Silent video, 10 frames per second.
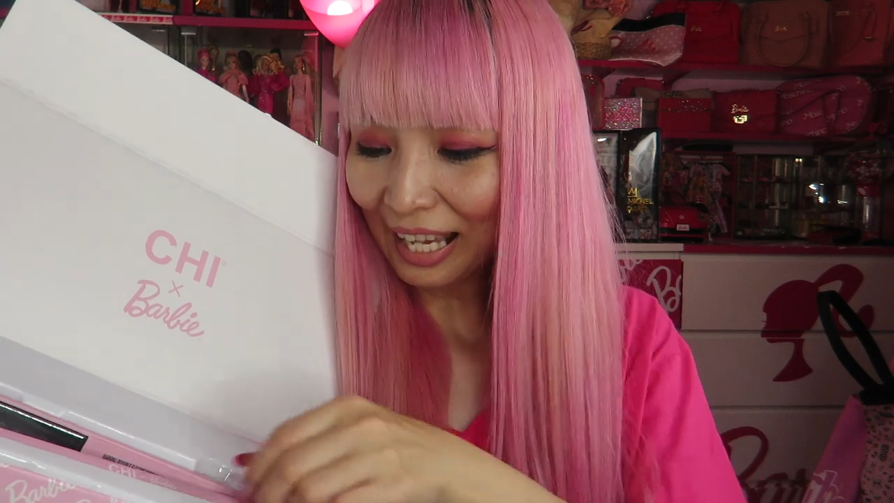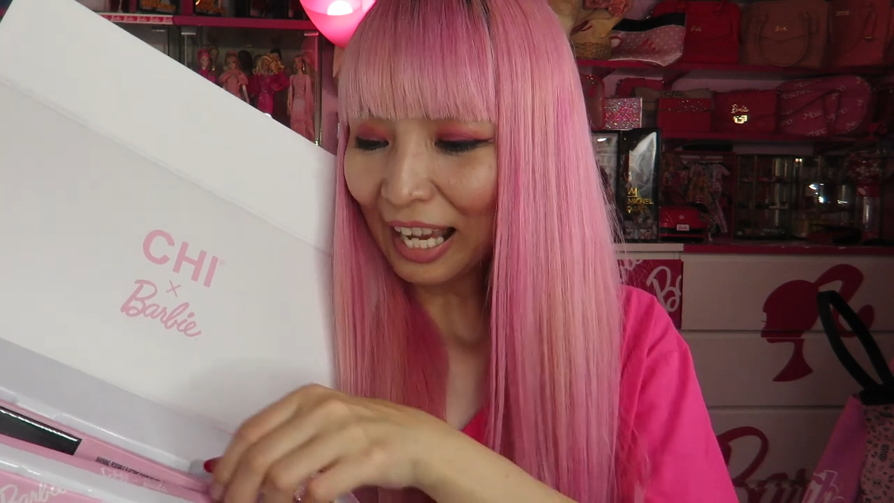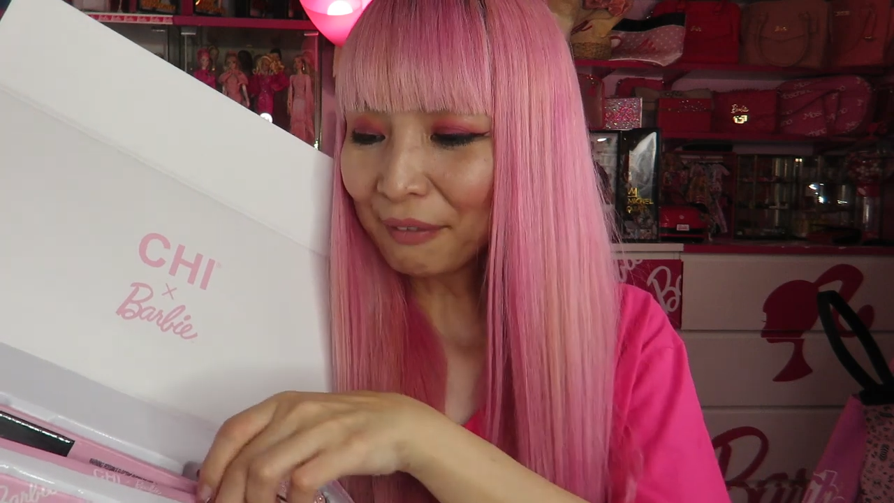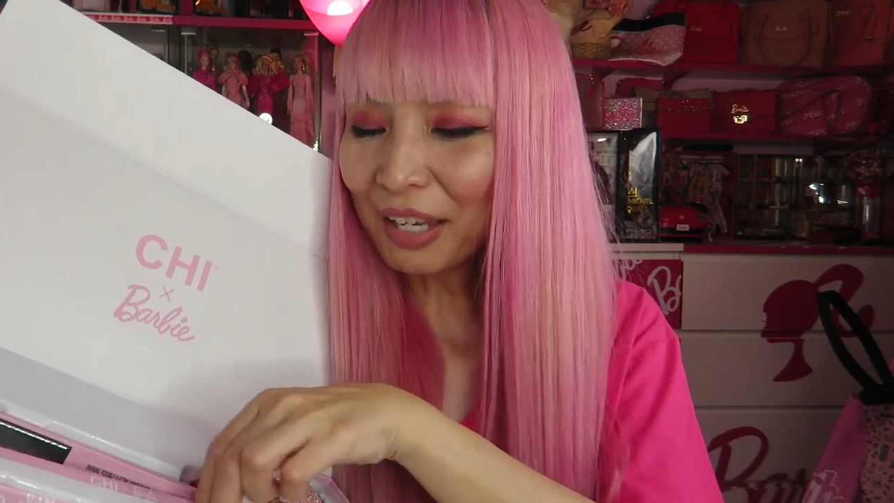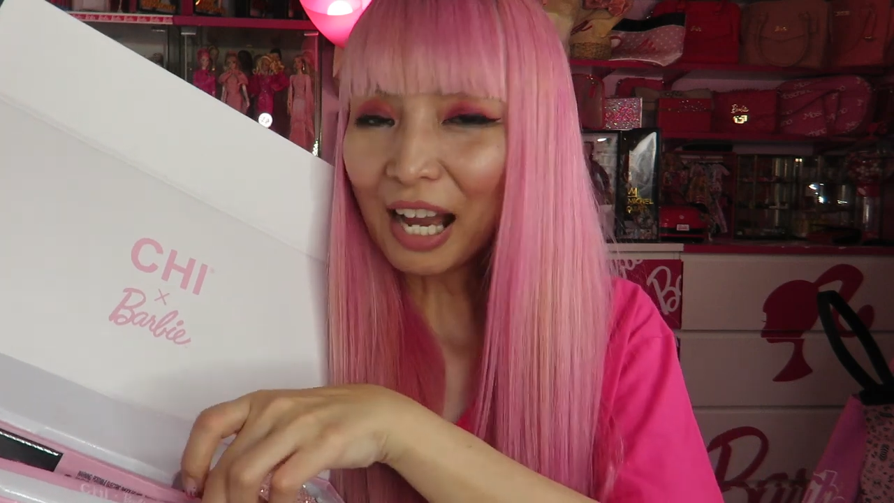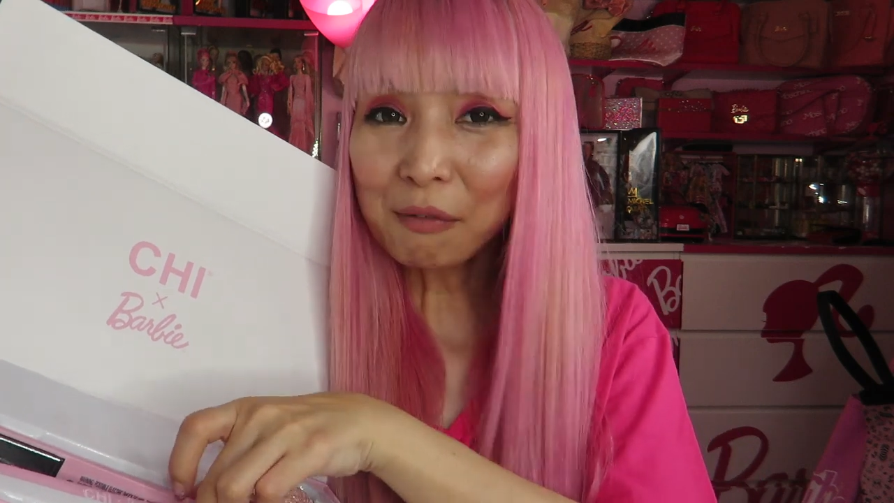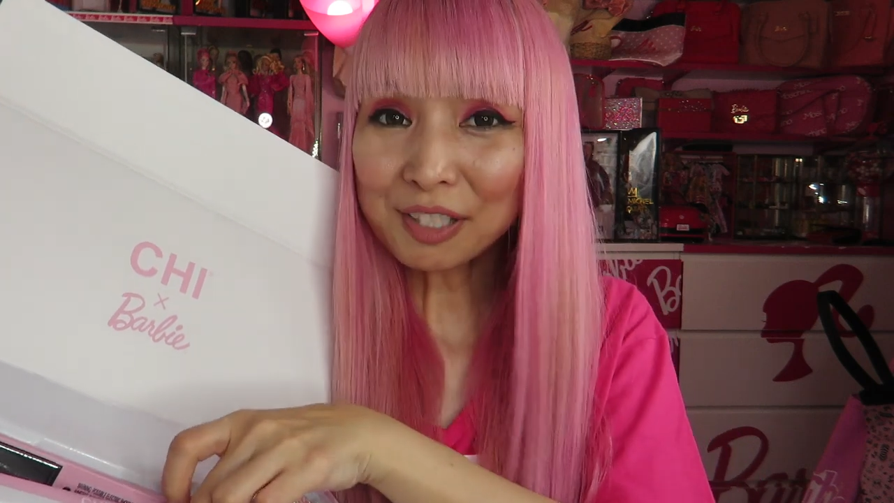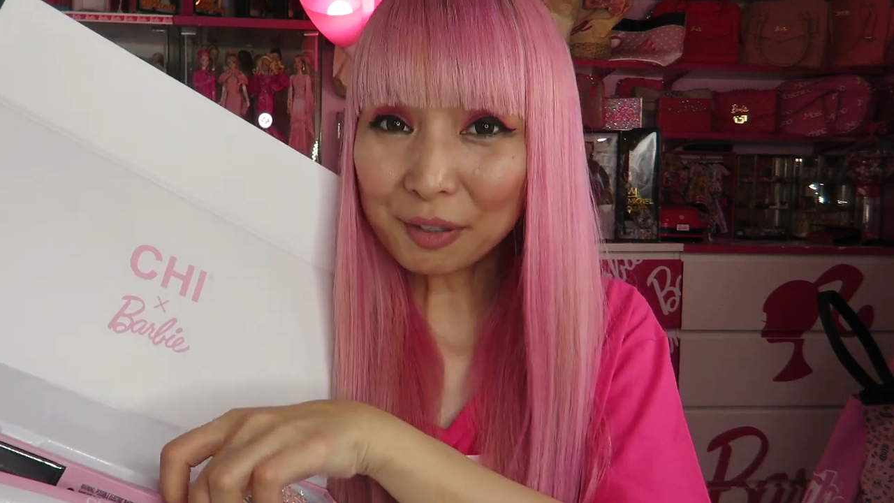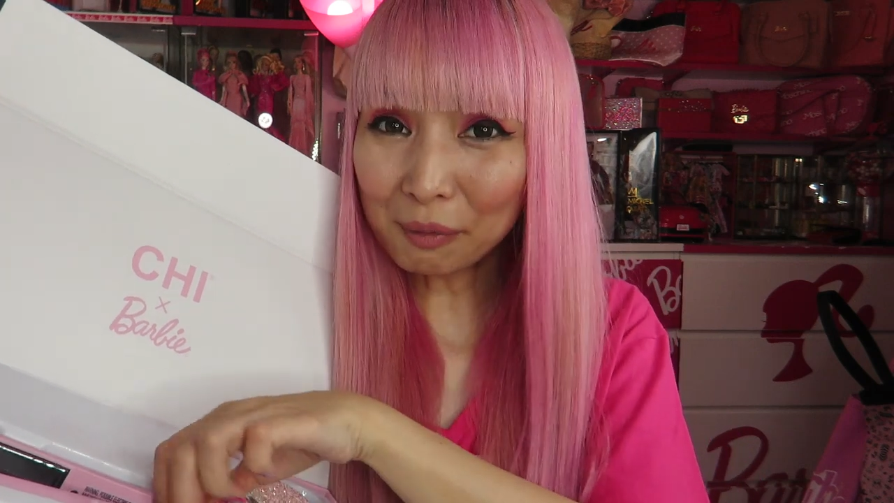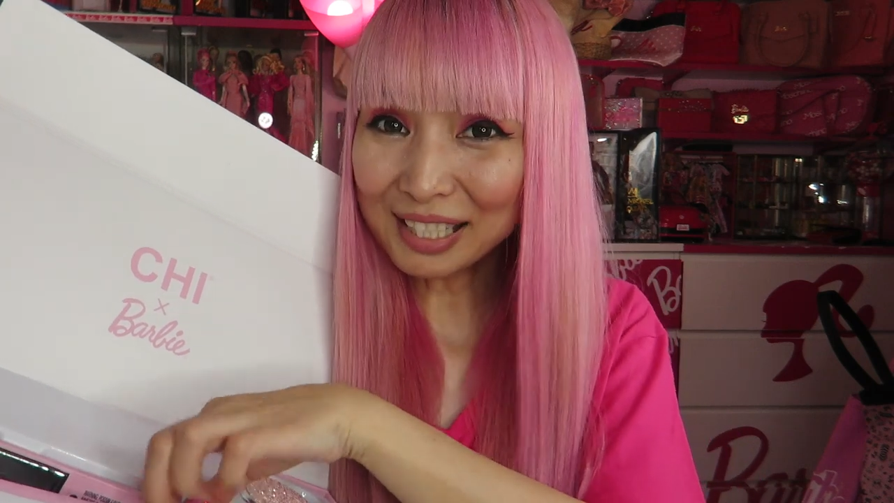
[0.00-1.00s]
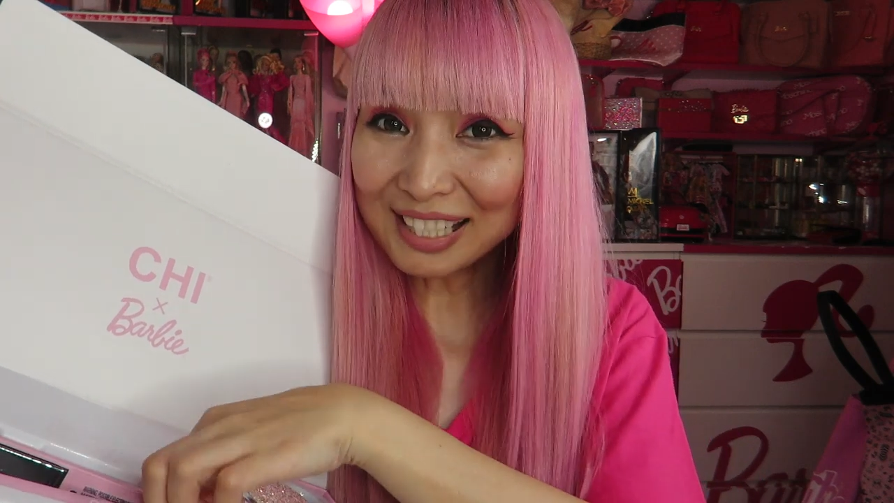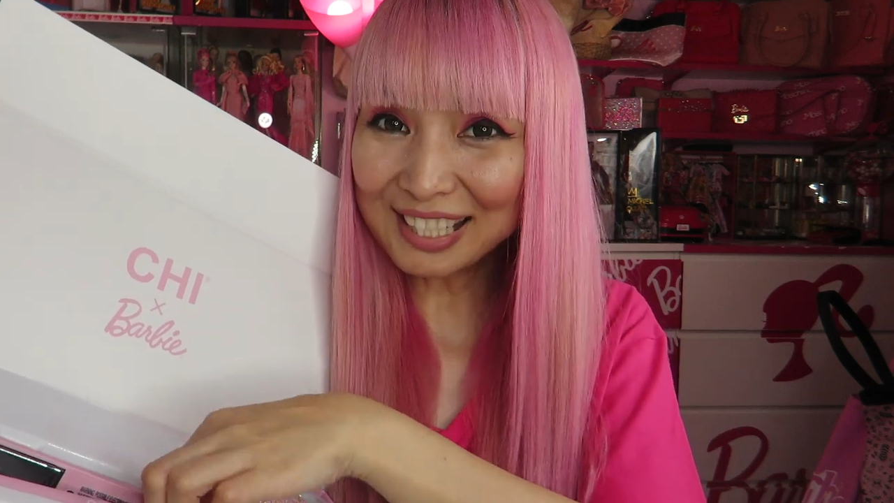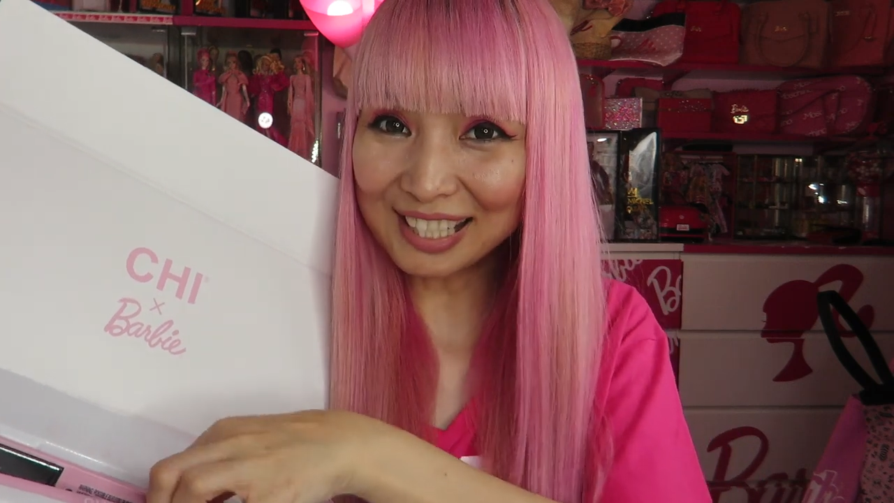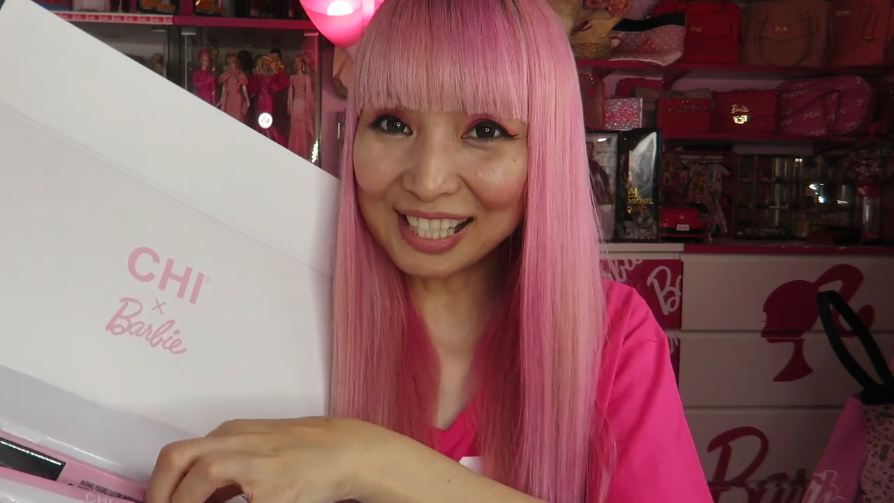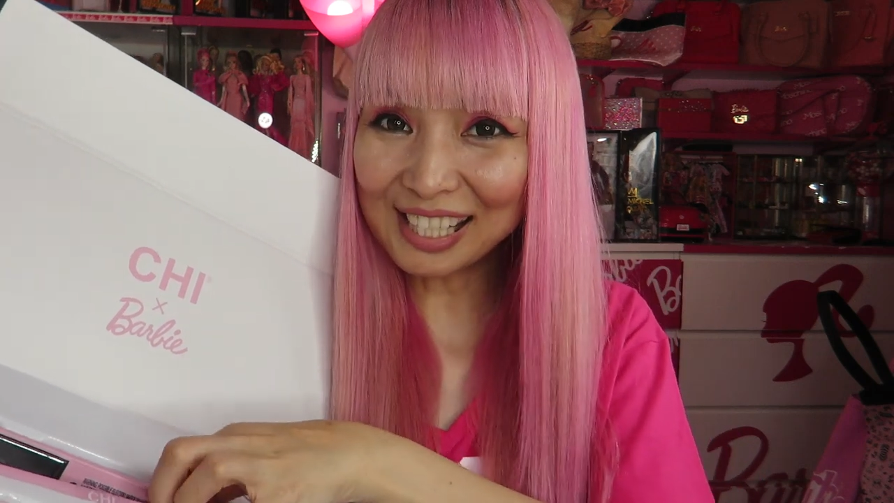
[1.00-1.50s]
I mean, I was already
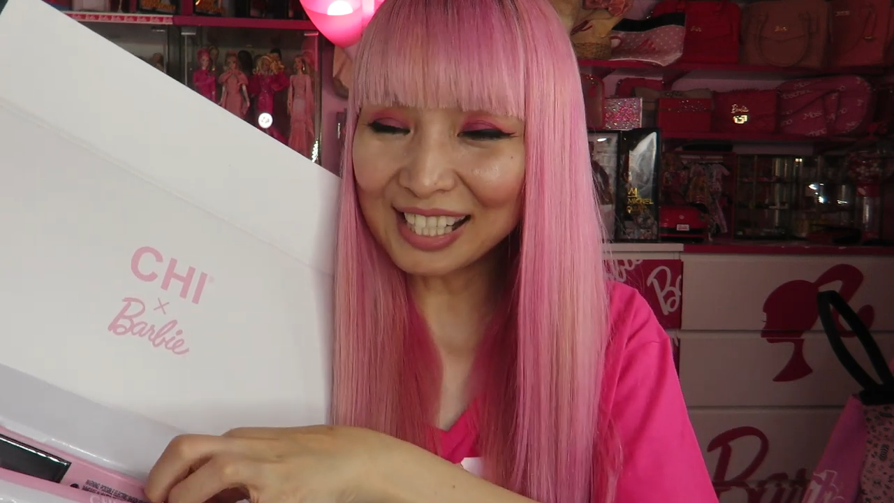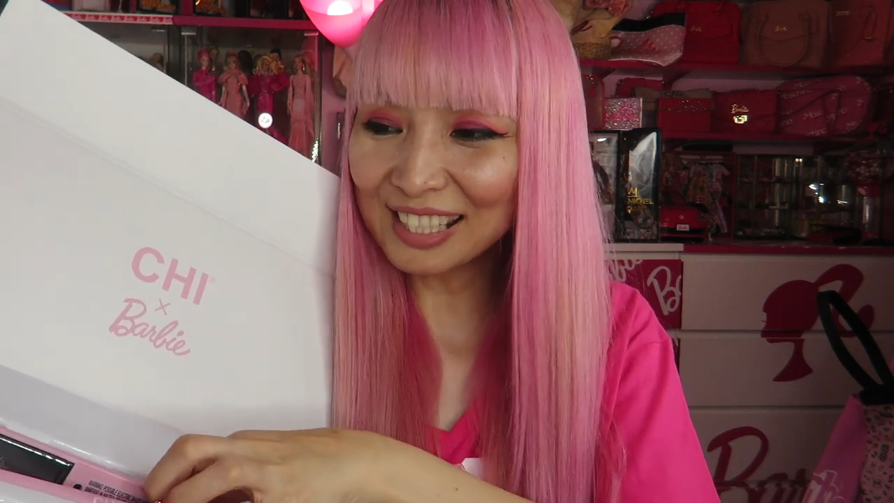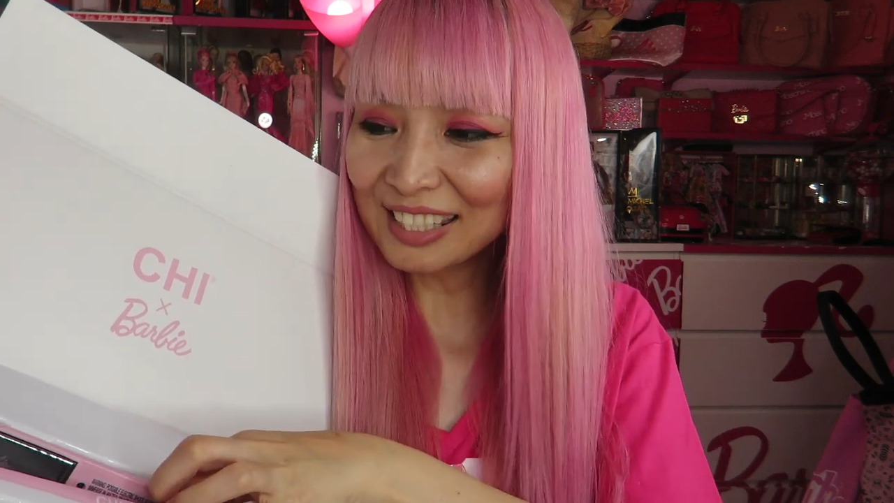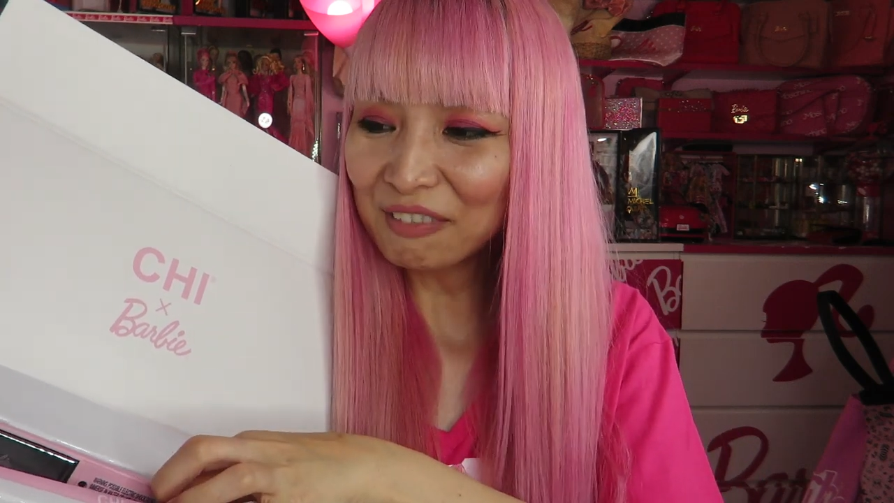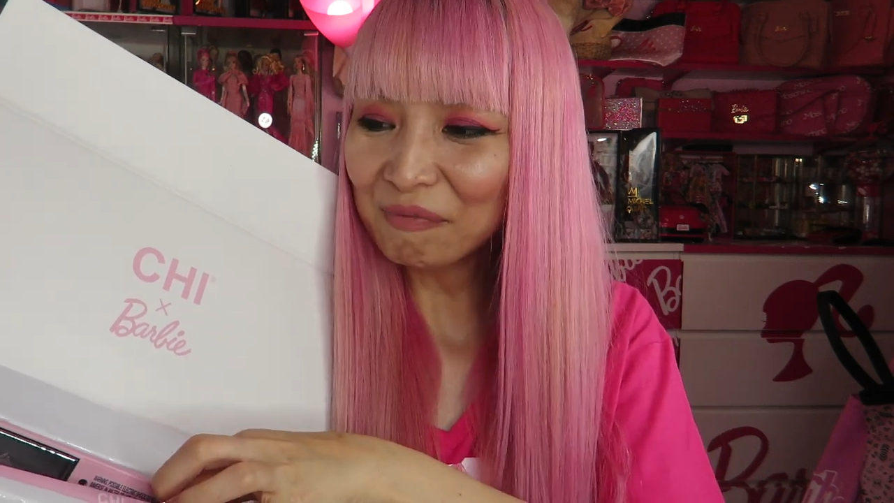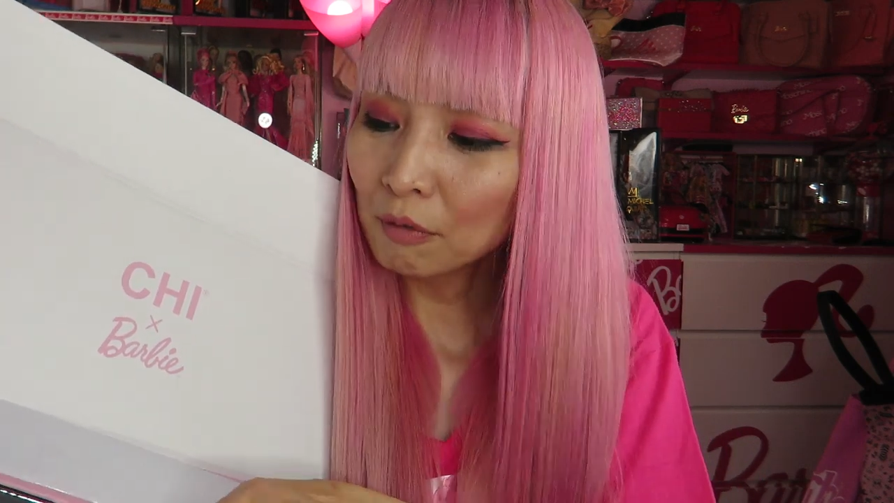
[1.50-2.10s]
seeing